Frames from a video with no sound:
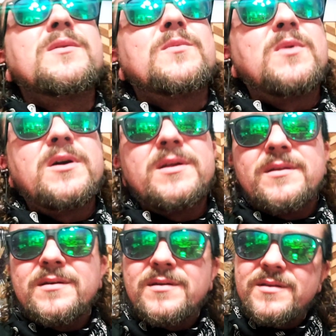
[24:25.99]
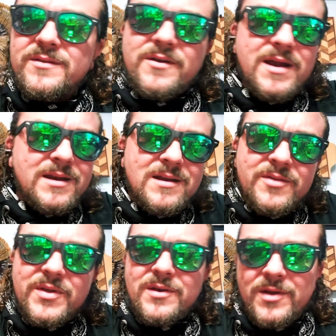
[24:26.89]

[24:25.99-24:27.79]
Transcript: One, there ain't nothing